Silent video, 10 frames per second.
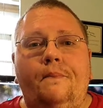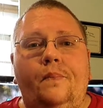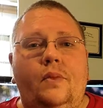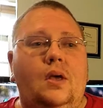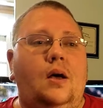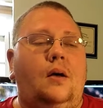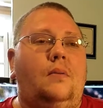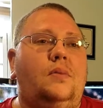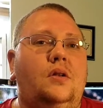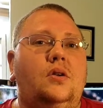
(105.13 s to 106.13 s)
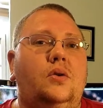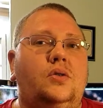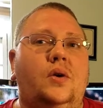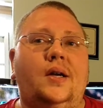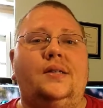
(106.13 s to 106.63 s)
The
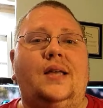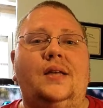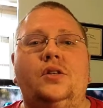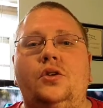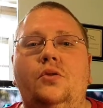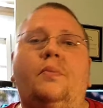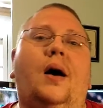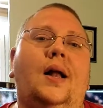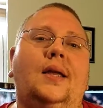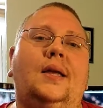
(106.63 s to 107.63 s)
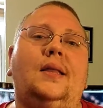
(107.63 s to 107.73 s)
Notorious has a new body